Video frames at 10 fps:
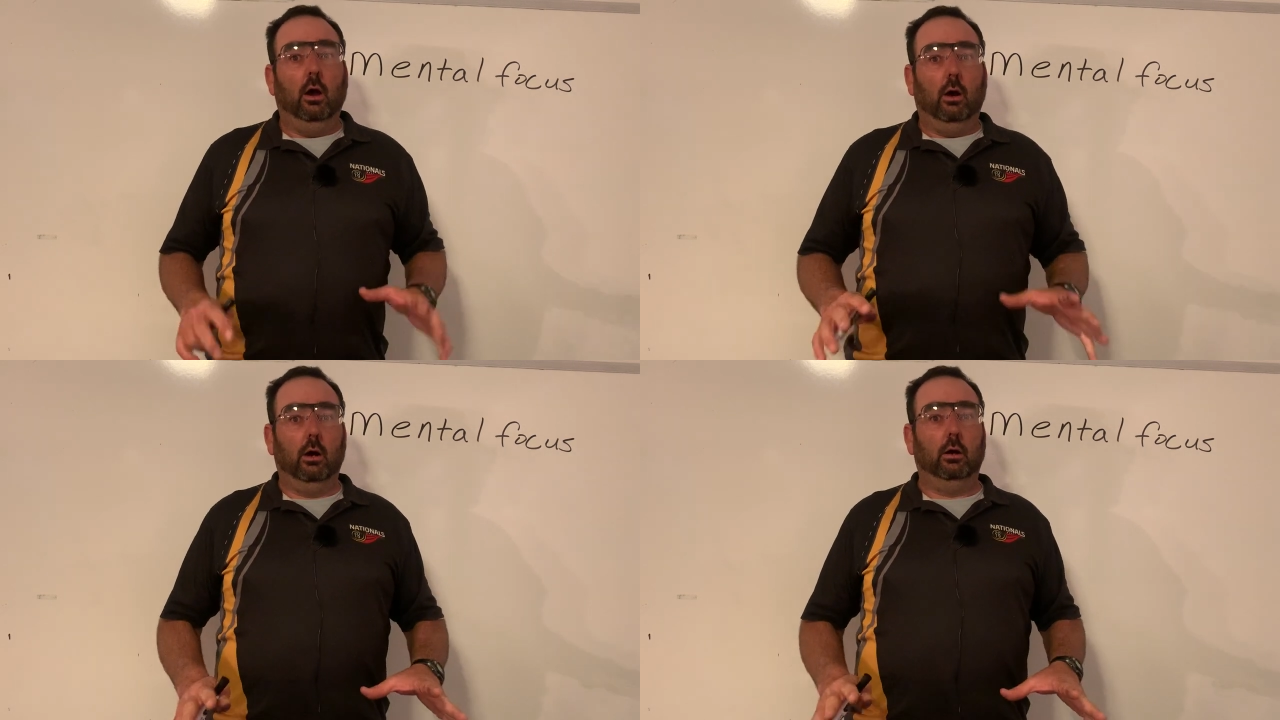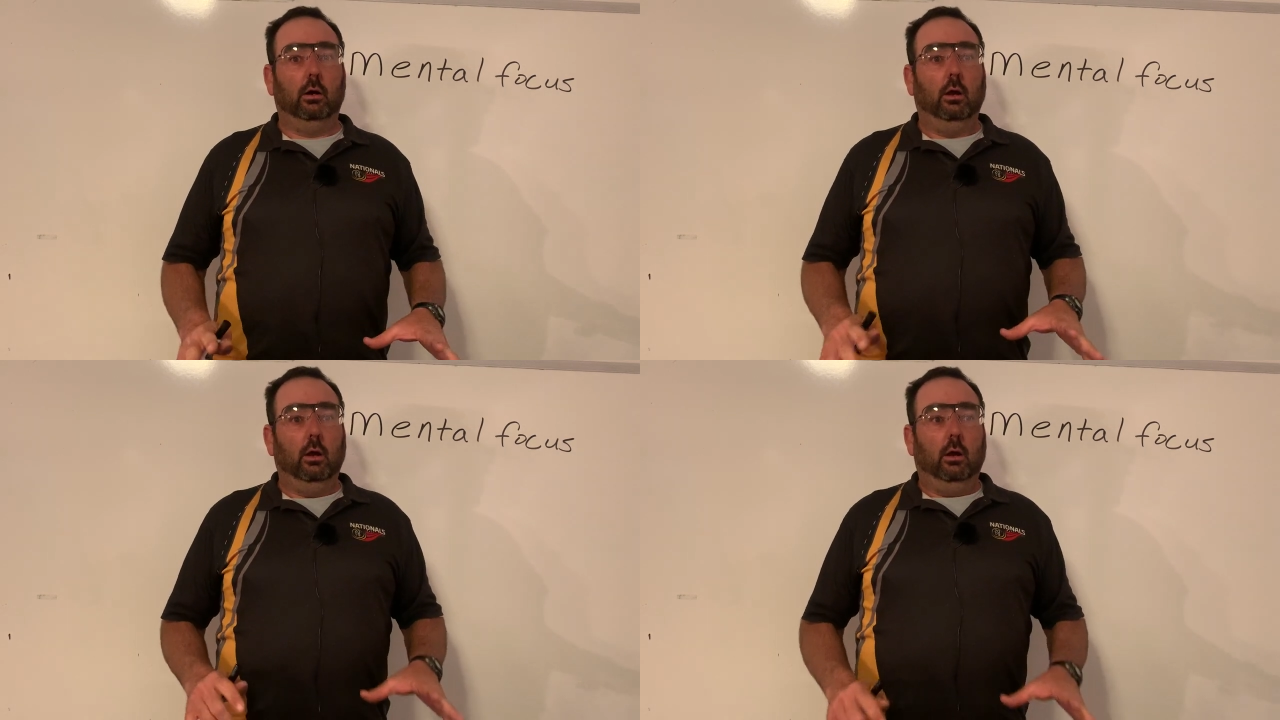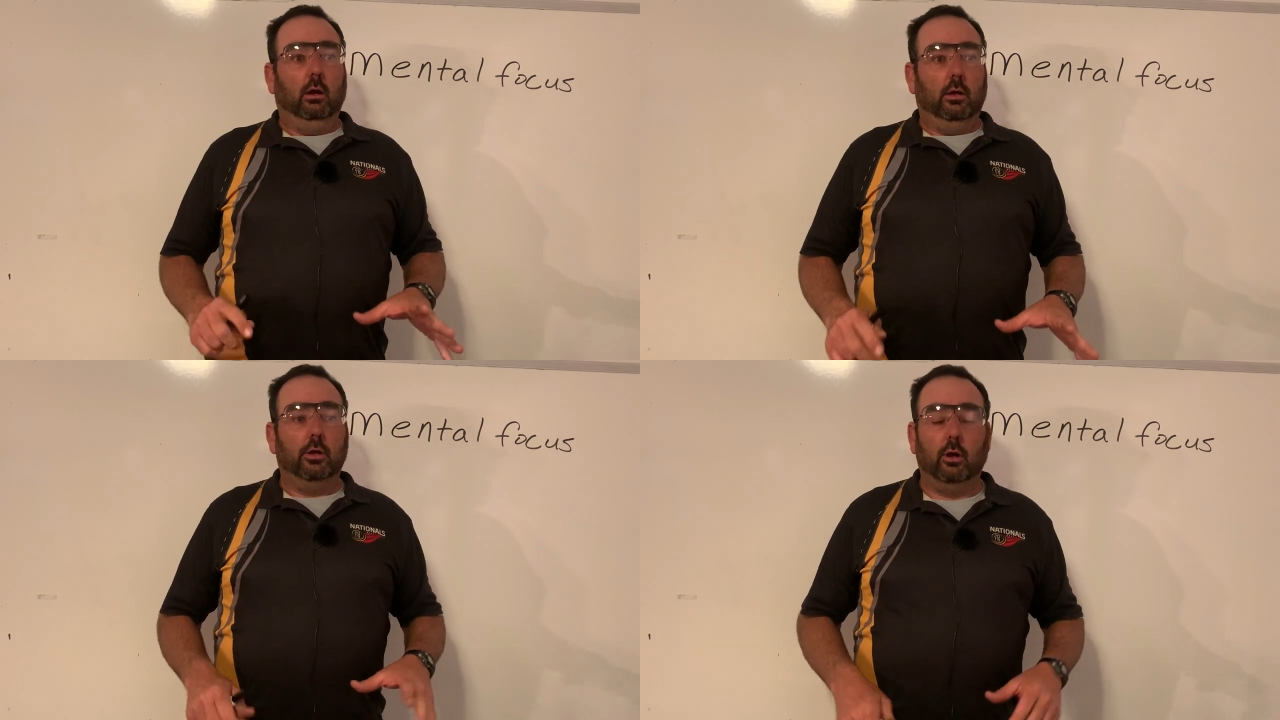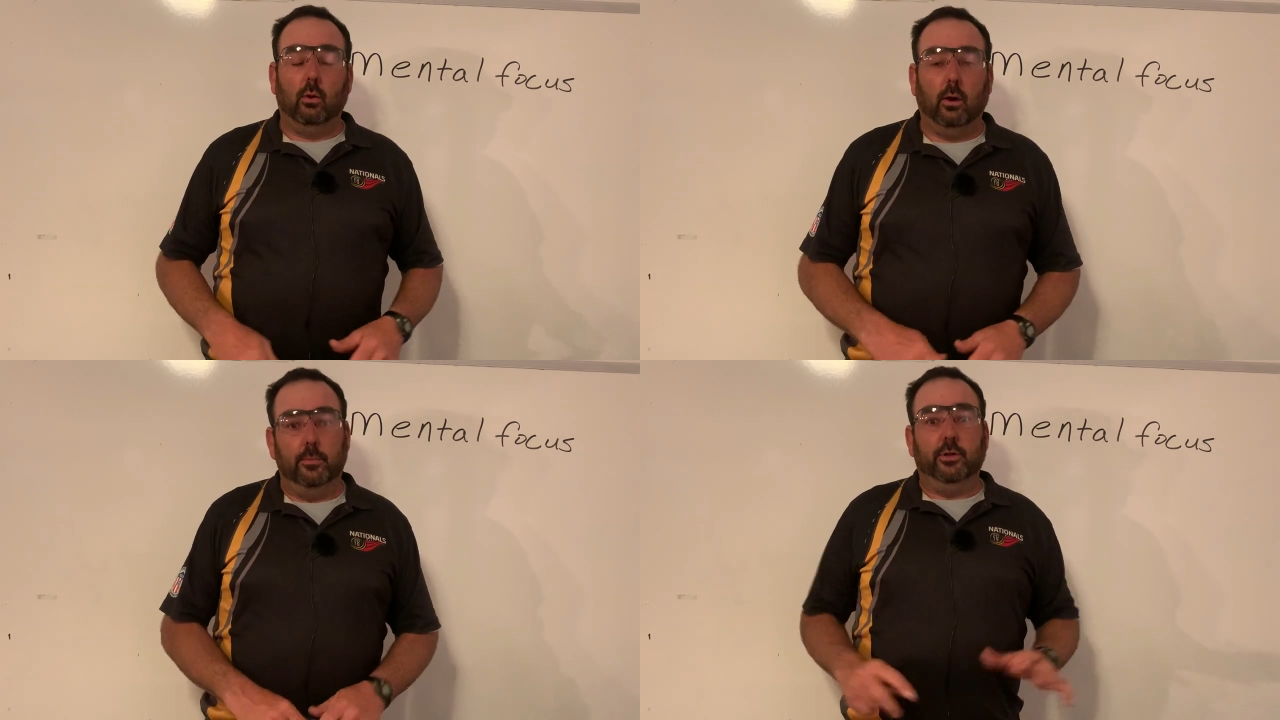Oh, you
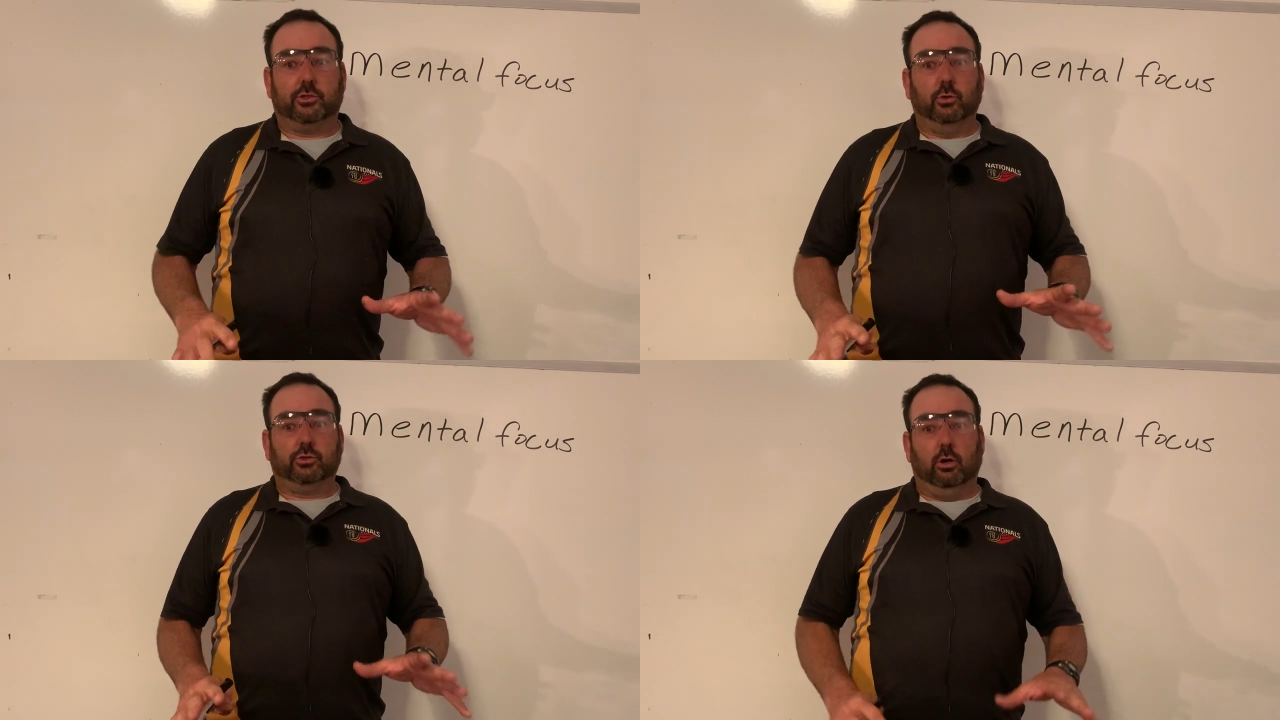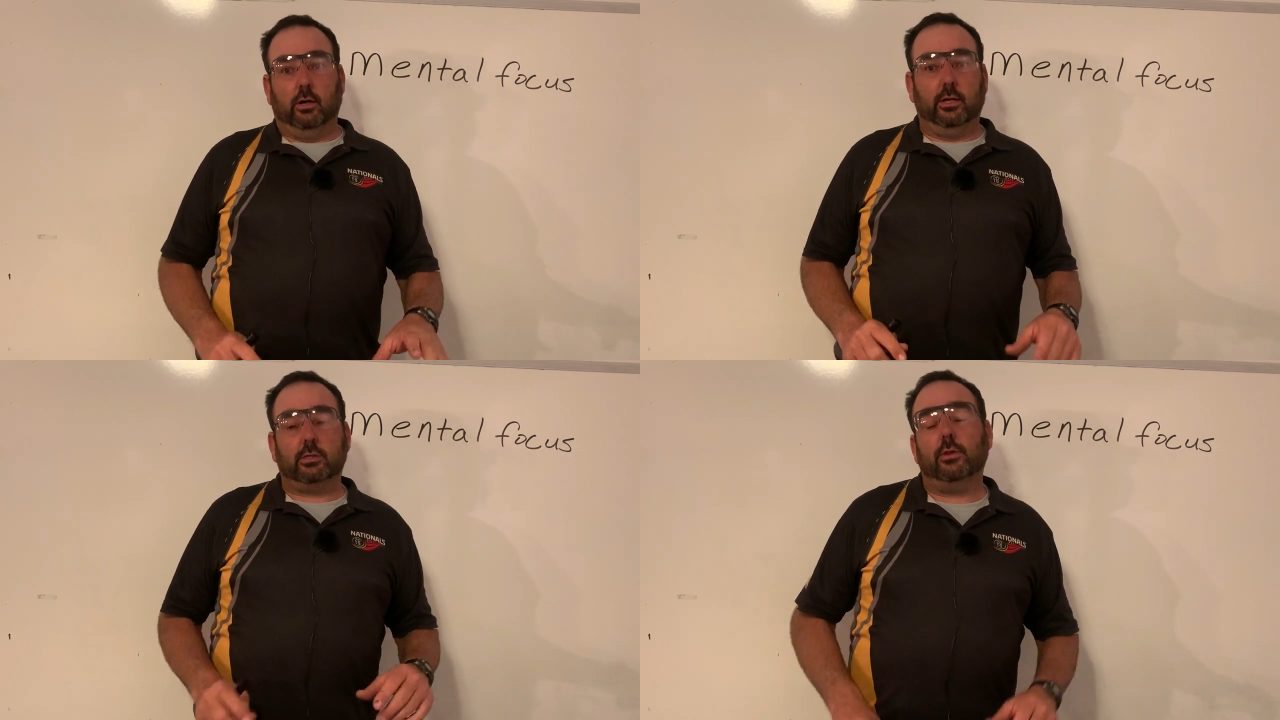know, I missed those targets.